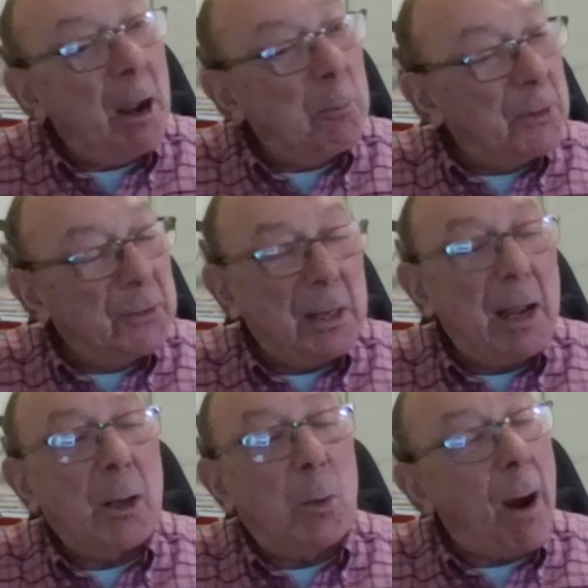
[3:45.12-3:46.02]
I was
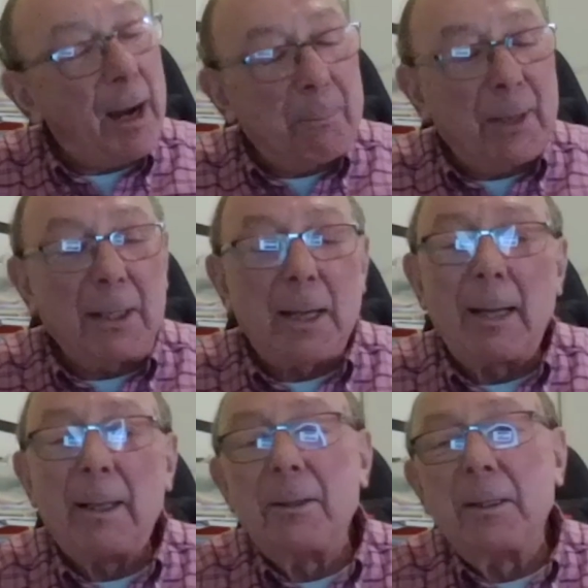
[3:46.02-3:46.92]
quite a bit
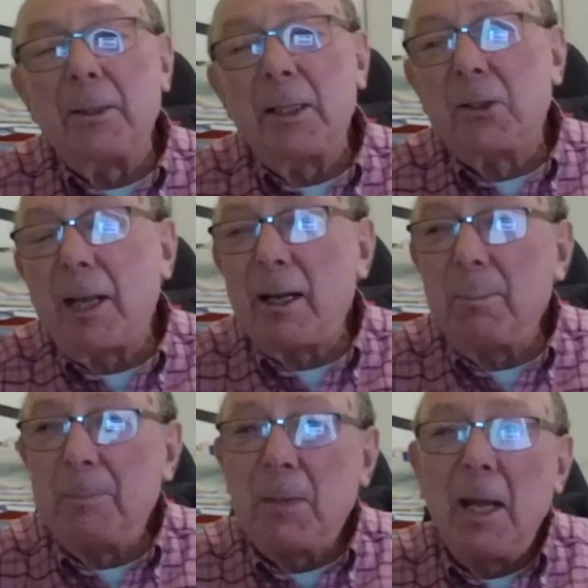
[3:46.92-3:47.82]
younger than this
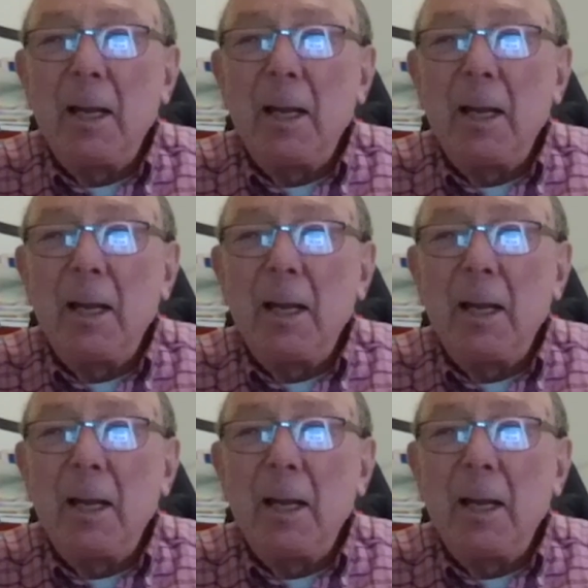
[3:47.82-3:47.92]
gentleman.